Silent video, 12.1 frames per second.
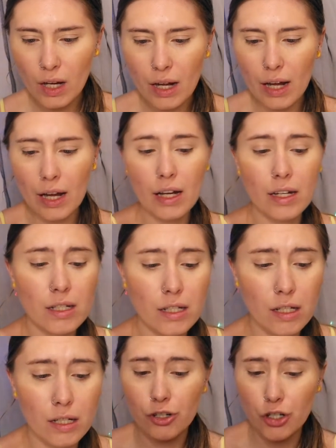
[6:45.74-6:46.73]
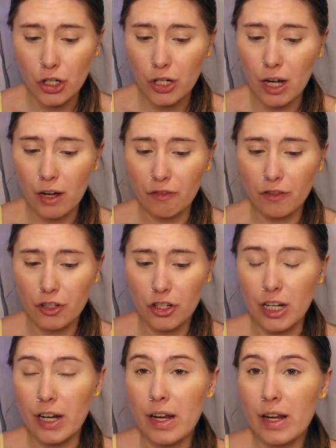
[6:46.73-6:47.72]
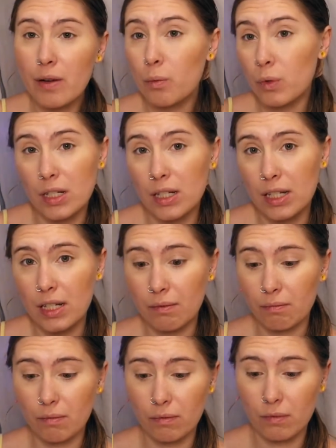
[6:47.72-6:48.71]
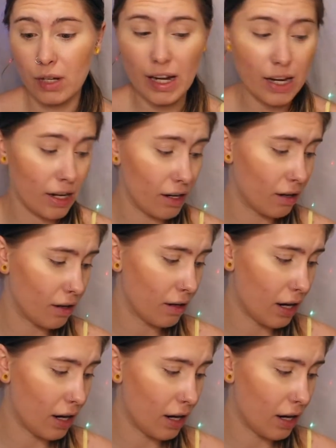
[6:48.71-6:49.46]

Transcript: And sure enough, she was in.